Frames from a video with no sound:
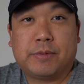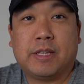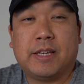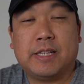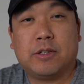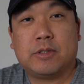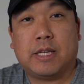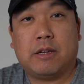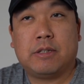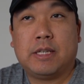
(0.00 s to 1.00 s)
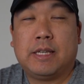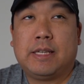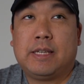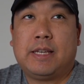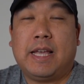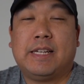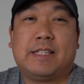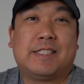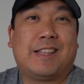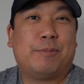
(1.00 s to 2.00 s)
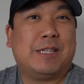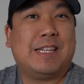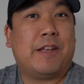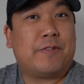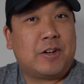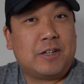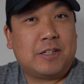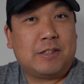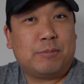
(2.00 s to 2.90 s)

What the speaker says: Cutting those out, and it doesn't have to be never.